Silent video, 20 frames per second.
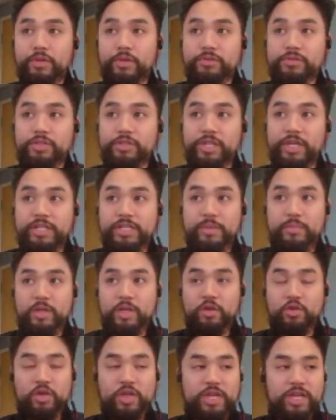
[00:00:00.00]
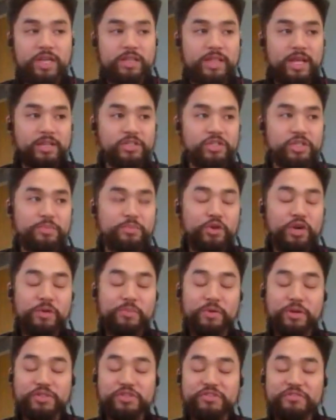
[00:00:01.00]
she did something unique in that she put a
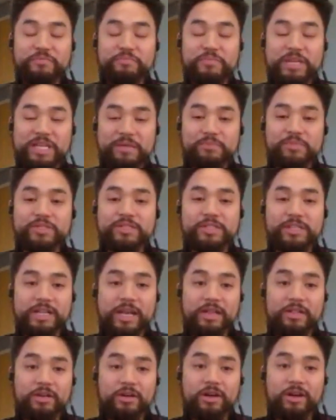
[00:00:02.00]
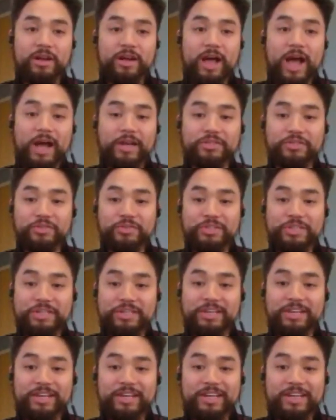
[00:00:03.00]
bunch of memes together, actually.